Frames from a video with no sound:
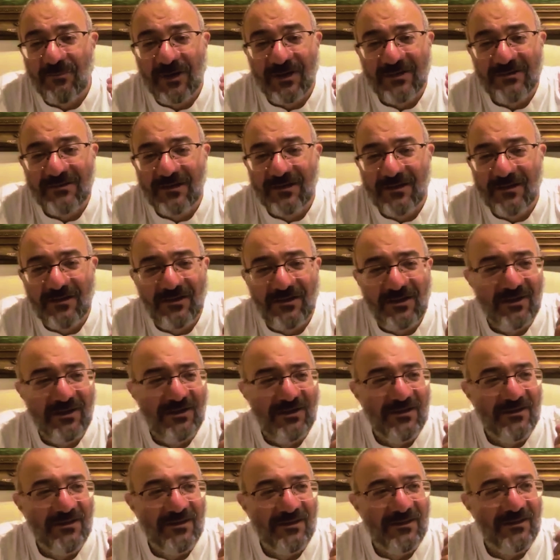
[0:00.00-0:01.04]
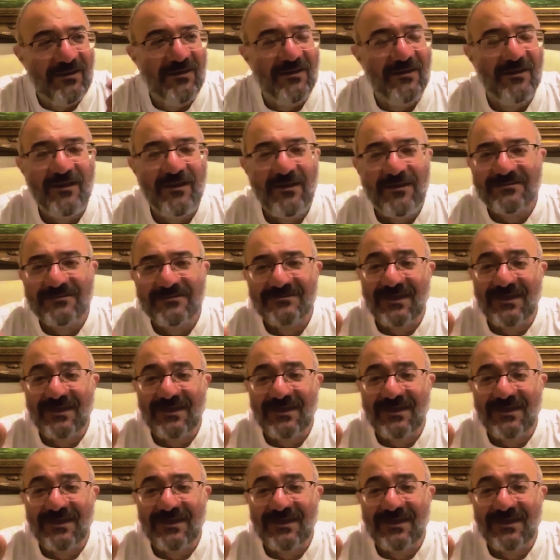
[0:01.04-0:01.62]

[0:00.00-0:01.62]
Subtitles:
But the